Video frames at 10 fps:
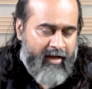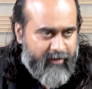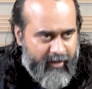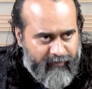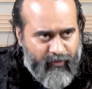
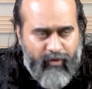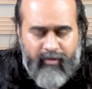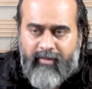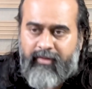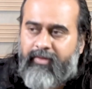
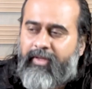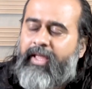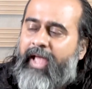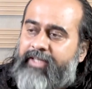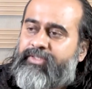Therefore,
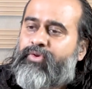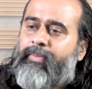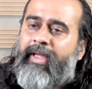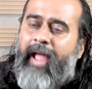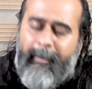he has to
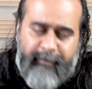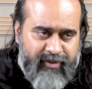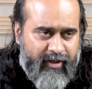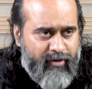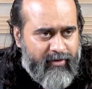be
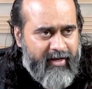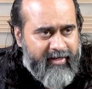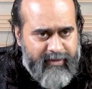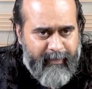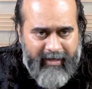absolutely
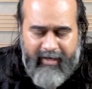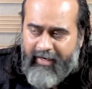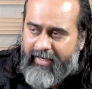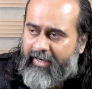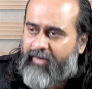
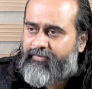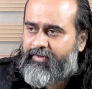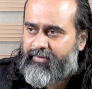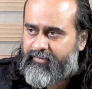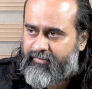respected and loved.